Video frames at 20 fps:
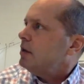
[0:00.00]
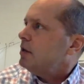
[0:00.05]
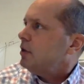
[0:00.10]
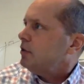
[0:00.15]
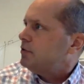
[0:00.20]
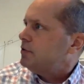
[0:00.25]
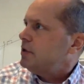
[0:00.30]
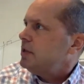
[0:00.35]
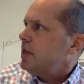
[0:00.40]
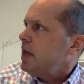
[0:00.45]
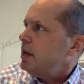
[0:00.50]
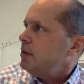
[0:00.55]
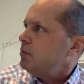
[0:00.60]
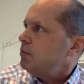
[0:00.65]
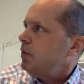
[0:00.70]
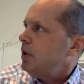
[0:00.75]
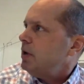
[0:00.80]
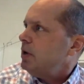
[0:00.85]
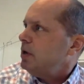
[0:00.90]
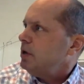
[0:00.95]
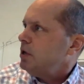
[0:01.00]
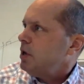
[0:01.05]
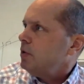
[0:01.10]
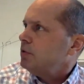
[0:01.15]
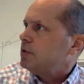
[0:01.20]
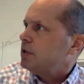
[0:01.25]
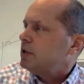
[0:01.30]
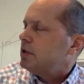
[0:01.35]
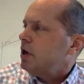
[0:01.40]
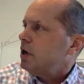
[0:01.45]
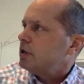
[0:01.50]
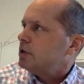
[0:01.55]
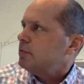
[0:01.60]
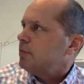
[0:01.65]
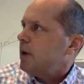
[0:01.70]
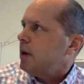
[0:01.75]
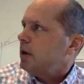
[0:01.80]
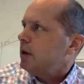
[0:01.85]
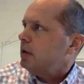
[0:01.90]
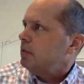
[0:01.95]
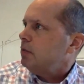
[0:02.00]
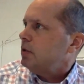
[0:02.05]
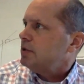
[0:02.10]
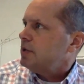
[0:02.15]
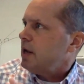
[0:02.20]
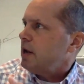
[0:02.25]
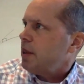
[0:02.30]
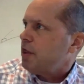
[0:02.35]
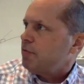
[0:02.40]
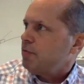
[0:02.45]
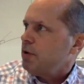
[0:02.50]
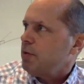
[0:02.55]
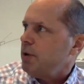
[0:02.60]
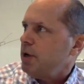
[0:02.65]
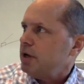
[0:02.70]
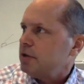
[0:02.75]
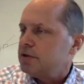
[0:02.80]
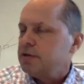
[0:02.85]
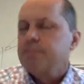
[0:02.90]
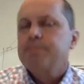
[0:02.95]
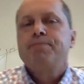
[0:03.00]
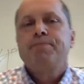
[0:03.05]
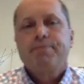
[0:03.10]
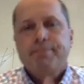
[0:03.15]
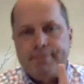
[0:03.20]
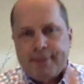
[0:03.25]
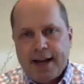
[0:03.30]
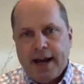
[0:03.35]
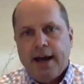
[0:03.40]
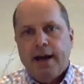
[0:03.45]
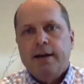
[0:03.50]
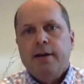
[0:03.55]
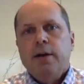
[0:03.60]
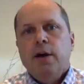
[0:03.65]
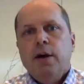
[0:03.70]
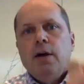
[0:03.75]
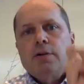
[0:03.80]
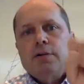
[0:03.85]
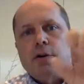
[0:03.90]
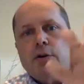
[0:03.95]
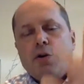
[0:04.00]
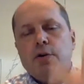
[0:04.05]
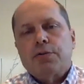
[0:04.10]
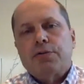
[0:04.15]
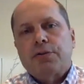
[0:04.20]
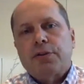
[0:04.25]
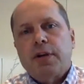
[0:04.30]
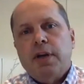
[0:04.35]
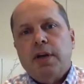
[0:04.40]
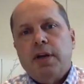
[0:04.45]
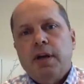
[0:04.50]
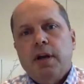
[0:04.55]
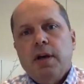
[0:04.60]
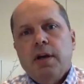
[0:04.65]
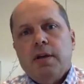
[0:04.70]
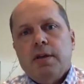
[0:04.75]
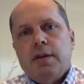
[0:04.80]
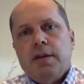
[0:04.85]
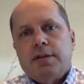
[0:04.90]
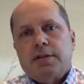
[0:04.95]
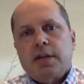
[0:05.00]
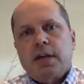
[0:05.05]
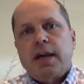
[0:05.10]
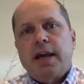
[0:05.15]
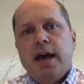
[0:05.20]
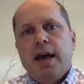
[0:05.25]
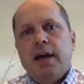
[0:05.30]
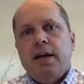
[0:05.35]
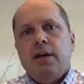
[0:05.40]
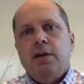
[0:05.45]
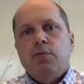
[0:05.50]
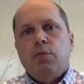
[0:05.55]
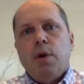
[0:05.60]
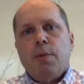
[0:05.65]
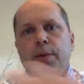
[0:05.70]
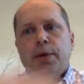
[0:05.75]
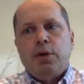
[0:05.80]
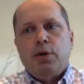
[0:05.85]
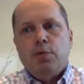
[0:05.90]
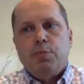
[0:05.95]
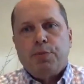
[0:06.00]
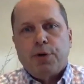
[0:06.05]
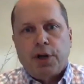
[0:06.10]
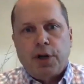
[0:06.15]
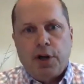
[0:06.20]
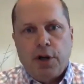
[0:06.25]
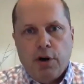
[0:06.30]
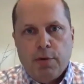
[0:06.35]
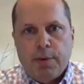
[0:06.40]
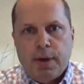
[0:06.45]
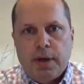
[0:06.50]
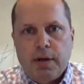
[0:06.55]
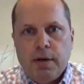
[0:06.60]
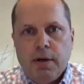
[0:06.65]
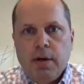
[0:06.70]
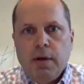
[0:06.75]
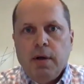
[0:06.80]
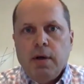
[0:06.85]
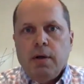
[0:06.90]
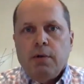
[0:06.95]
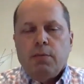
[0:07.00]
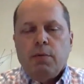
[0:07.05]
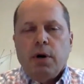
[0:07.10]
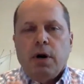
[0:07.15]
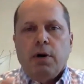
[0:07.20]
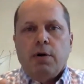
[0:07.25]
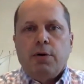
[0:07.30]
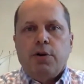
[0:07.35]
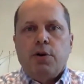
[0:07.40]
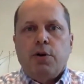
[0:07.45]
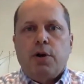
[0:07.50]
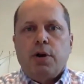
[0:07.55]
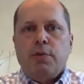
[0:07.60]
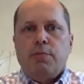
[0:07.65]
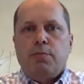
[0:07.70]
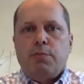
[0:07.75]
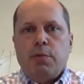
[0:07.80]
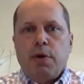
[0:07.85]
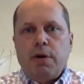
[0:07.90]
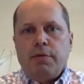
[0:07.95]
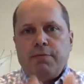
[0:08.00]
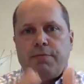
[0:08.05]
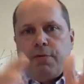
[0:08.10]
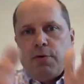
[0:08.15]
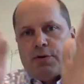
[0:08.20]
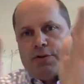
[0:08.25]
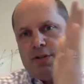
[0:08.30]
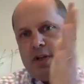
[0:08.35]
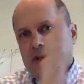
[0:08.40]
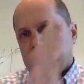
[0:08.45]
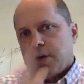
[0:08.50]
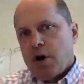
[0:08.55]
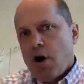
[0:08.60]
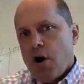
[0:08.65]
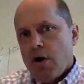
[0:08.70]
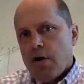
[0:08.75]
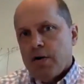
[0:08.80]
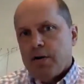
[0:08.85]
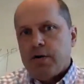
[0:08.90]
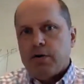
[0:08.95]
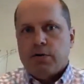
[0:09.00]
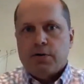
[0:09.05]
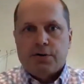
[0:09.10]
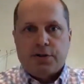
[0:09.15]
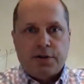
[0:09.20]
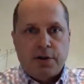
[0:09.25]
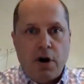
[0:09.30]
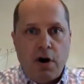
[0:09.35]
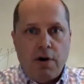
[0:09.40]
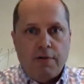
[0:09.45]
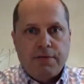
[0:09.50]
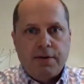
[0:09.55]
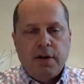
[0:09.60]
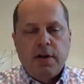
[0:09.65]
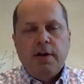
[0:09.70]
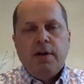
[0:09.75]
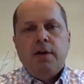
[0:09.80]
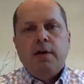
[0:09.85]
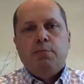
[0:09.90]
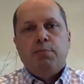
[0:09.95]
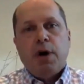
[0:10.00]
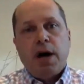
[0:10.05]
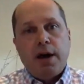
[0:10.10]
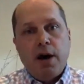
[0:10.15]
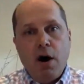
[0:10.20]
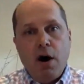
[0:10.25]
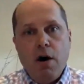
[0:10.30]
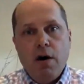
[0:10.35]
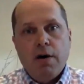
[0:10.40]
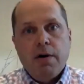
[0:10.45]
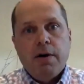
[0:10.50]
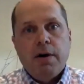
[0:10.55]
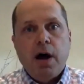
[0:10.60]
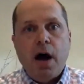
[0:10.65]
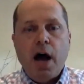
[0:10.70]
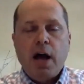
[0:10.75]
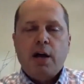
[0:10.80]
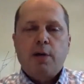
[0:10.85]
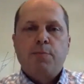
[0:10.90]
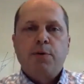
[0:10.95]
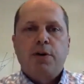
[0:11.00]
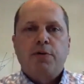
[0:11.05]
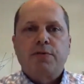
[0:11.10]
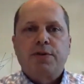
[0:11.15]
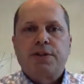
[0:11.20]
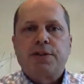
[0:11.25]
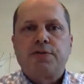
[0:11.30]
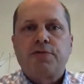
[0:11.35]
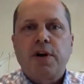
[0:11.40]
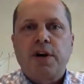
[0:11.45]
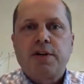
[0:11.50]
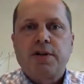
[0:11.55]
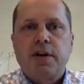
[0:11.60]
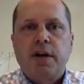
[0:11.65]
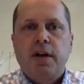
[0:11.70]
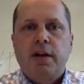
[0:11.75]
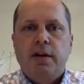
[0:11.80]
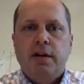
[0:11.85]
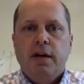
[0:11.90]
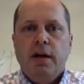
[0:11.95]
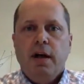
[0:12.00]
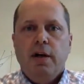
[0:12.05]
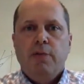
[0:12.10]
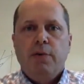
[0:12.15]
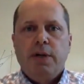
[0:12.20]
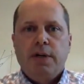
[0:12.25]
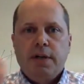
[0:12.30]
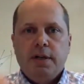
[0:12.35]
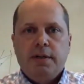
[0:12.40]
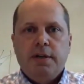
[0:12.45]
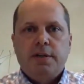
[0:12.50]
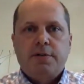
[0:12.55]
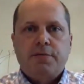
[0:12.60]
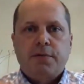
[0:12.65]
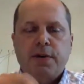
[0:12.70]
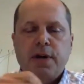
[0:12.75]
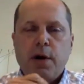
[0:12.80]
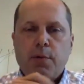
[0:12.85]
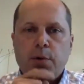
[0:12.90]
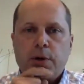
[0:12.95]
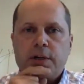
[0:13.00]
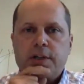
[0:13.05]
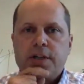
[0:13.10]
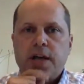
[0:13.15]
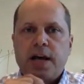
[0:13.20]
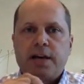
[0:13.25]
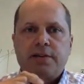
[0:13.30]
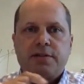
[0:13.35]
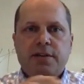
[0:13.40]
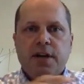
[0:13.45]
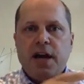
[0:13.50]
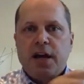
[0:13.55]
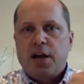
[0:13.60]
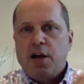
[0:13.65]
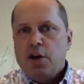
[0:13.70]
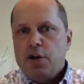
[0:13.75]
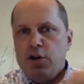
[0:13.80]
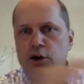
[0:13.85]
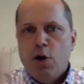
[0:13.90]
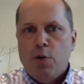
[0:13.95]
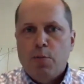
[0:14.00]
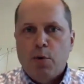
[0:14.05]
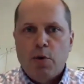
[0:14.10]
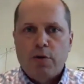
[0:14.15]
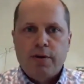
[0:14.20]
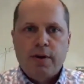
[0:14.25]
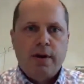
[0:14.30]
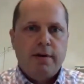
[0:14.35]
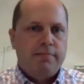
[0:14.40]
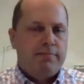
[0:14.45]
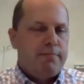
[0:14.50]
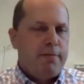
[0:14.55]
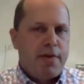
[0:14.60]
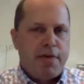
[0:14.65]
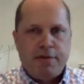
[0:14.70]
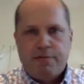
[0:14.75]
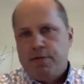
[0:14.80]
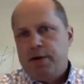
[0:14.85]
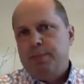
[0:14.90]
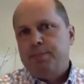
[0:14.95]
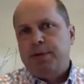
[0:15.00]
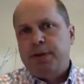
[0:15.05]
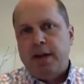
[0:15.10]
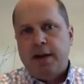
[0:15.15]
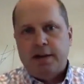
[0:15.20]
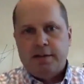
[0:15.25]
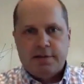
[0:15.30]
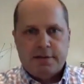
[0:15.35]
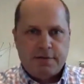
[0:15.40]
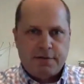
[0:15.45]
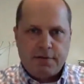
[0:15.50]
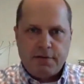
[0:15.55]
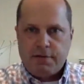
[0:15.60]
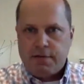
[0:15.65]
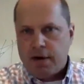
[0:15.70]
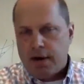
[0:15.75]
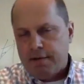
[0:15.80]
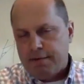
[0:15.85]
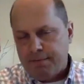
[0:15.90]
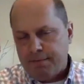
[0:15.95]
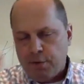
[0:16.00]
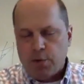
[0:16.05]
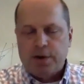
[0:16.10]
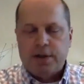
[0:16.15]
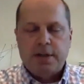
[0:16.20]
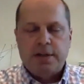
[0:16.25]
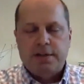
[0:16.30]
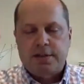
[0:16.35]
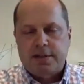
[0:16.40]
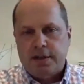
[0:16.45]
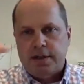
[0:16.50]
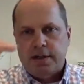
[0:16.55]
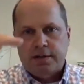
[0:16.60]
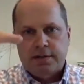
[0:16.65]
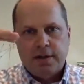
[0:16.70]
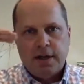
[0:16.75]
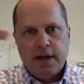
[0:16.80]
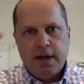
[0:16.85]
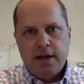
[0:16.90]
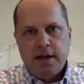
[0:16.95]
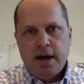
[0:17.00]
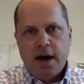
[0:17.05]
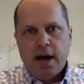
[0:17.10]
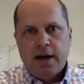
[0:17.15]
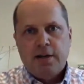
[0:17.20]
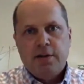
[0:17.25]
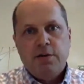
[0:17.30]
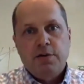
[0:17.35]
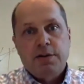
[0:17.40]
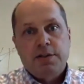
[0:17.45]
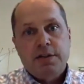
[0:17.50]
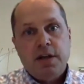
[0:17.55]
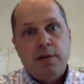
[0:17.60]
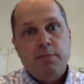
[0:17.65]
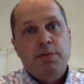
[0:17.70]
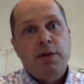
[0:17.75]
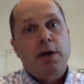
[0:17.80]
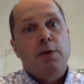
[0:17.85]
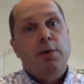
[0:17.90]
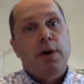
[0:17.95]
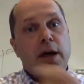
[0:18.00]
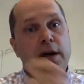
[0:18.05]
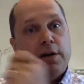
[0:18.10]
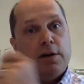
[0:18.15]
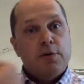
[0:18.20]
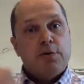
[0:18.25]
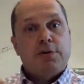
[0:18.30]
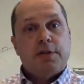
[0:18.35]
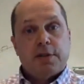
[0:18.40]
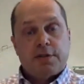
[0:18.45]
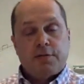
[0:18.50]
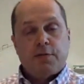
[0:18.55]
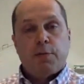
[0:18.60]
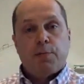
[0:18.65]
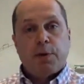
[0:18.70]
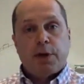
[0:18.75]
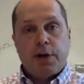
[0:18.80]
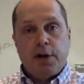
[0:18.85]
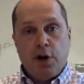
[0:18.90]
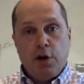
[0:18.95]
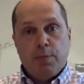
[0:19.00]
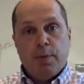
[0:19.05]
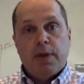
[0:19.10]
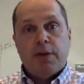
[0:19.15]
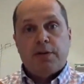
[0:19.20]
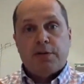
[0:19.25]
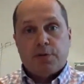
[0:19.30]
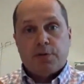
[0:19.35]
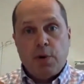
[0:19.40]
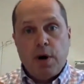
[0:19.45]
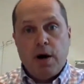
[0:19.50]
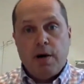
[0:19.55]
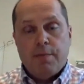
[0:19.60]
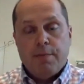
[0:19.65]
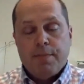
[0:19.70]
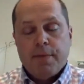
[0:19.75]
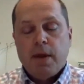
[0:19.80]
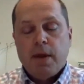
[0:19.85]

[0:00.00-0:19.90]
They'll see that when Yossi talks about it. Was that in 3 weeks? Yeah. So you'll see this again when we do procurement, where you can enforce things hard or soft. By hard, I can put a restriction in. And we did this for network design, saying no more than 3 plants, the 4 DCs. I can do the same thing when I use this for procurement as well.